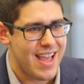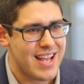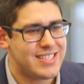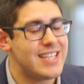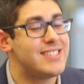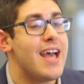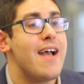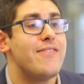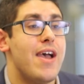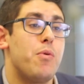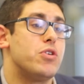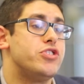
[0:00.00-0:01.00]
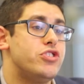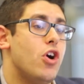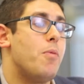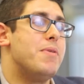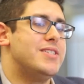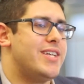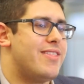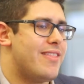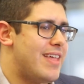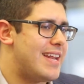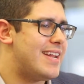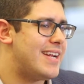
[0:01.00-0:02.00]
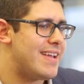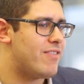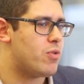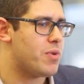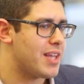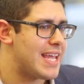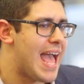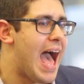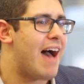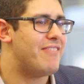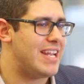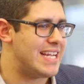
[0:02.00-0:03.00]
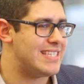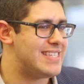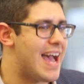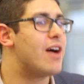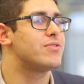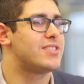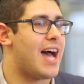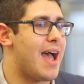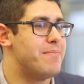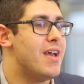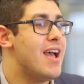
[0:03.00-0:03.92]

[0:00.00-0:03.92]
And it says they were so busy that they didn't even really have any downtime